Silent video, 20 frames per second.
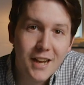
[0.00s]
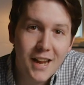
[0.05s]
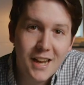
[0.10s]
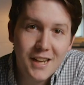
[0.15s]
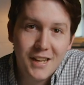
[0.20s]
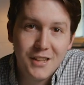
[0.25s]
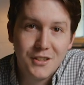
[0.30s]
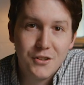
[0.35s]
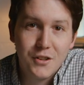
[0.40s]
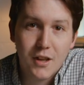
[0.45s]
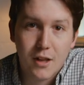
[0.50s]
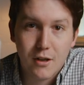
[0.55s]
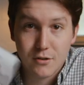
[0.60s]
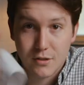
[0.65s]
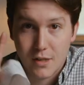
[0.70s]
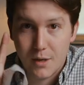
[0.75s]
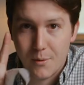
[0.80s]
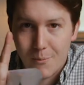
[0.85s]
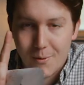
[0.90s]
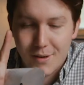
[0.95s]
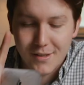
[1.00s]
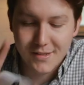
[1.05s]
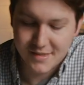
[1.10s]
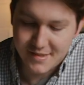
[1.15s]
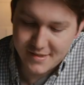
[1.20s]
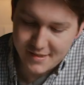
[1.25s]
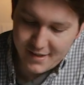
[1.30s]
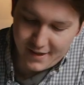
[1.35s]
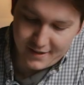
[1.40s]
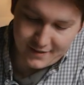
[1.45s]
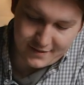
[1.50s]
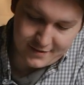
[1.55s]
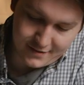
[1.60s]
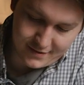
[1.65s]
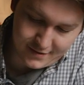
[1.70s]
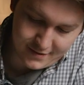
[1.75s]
eighty-two dollars and one cent.